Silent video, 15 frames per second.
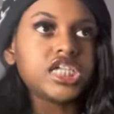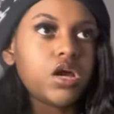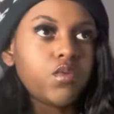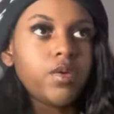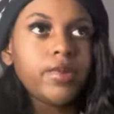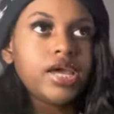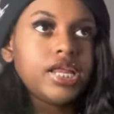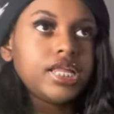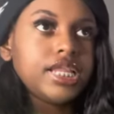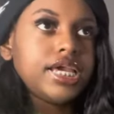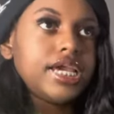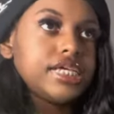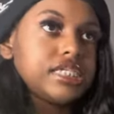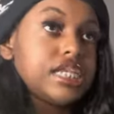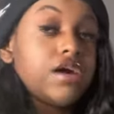I went back to
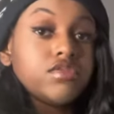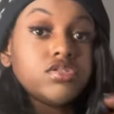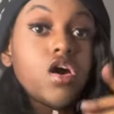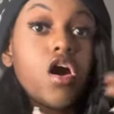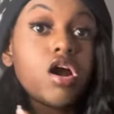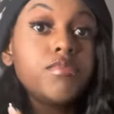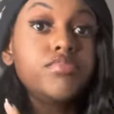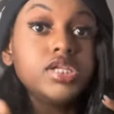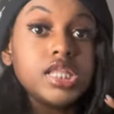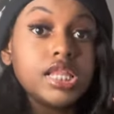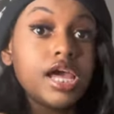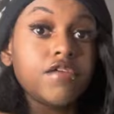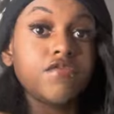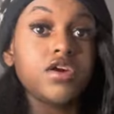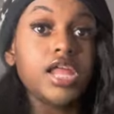class and I was hard breathing
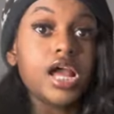like fuck.